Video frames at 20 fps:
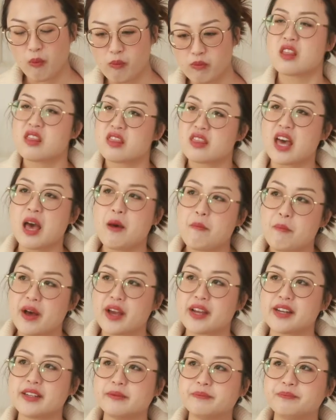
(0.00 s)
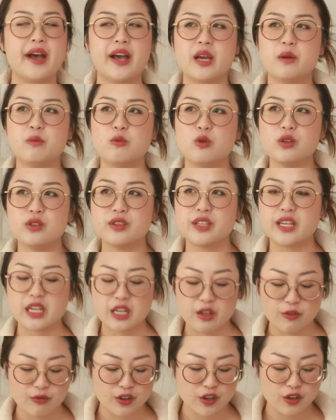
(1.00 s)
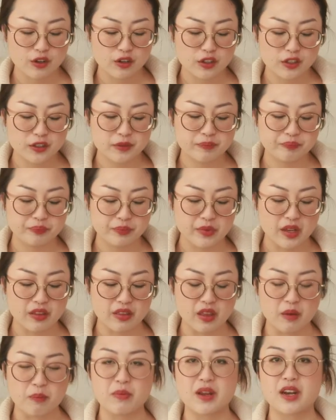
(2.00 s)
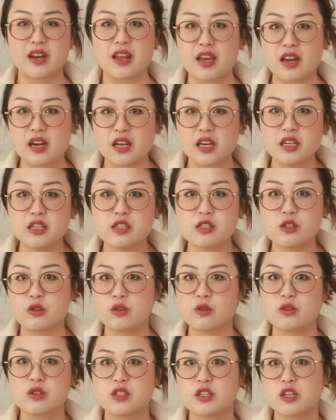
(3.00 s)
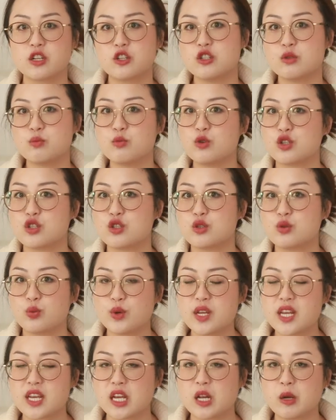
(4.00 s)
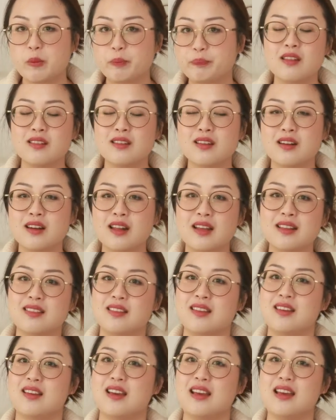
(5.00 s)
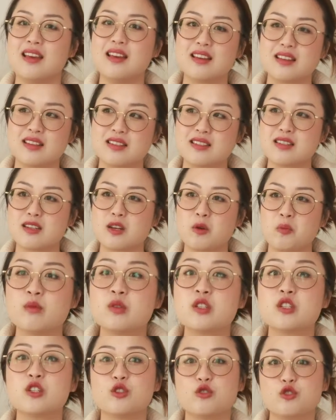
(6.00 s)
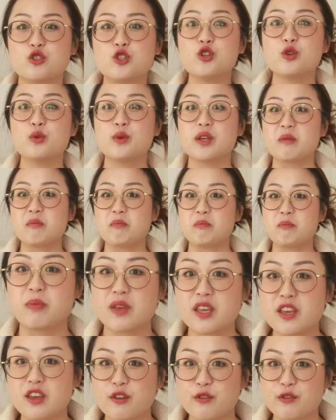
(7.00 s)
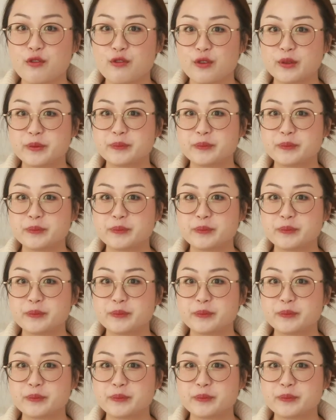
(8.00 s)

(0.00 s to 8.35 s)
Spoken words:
In that bite, I had more ladyfinger and like banana, so it was like just more sweet. And then at the end, I'm still chewing beef,